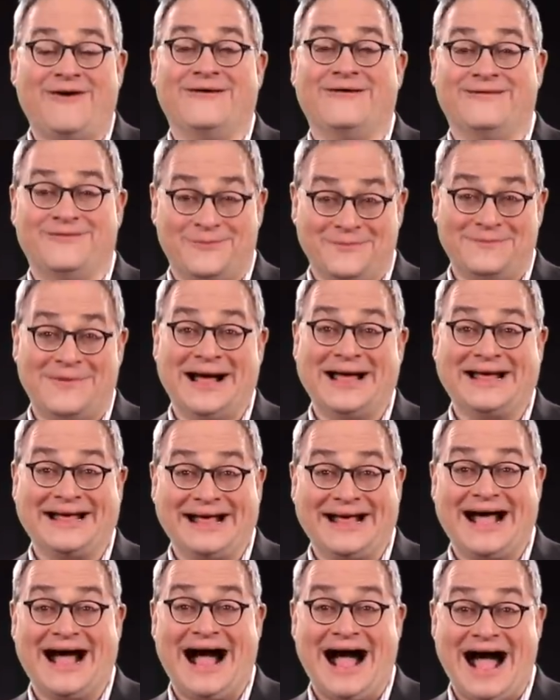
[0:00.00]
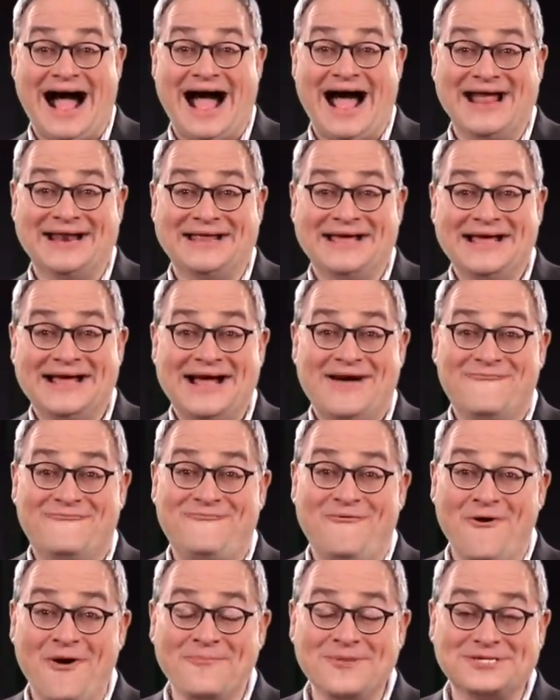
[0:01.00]
Oh my God, a
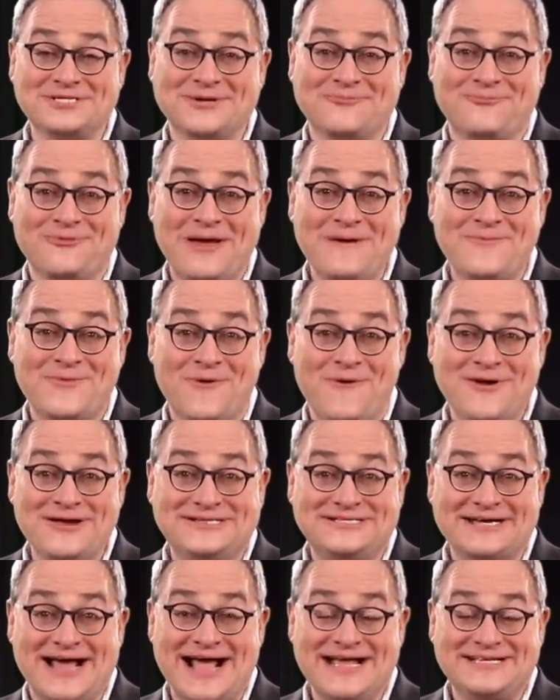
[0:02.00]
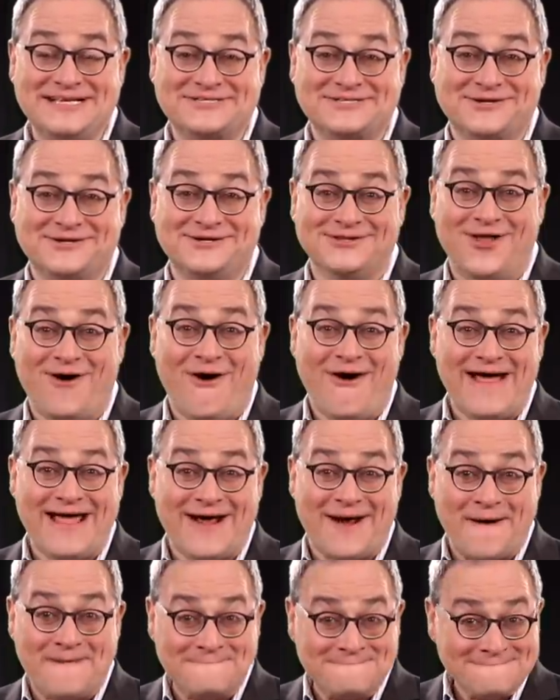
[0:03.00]
former Supreme Court judge is your
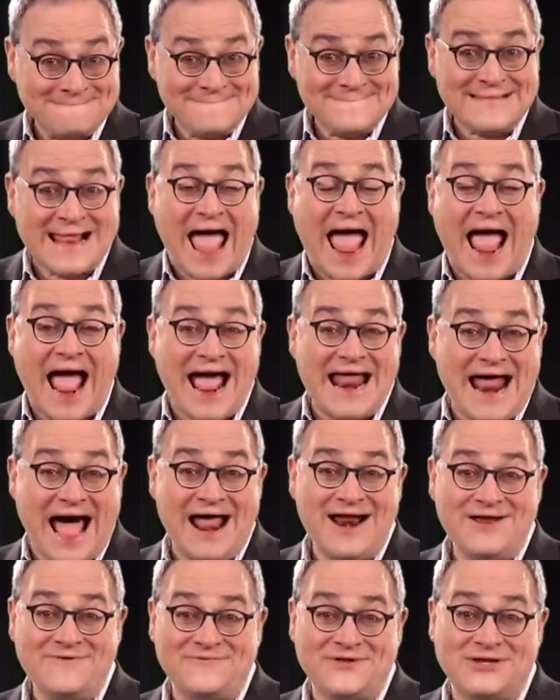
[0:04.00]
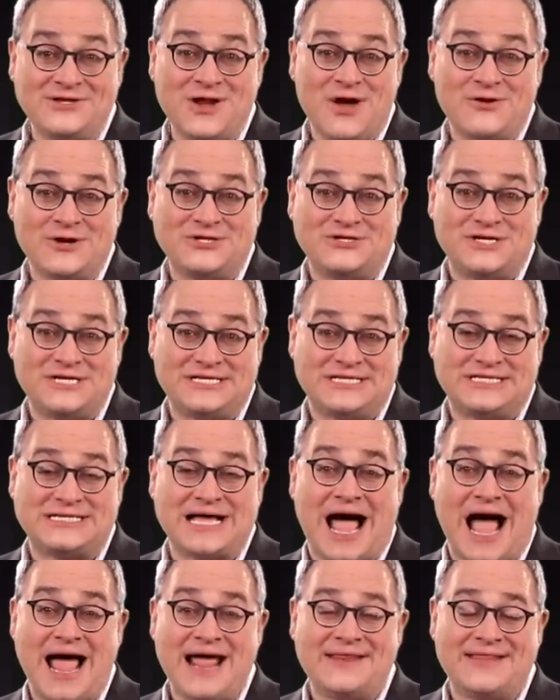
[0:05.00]
lawyer. And I don't know if you noticed, she
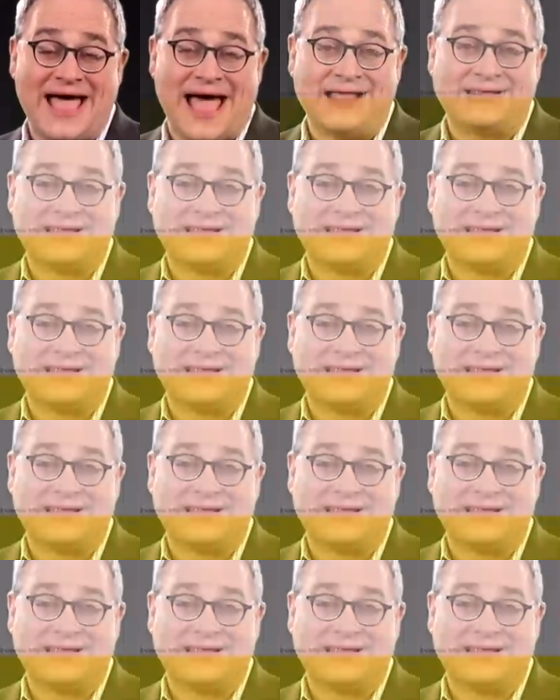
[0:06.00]
signed that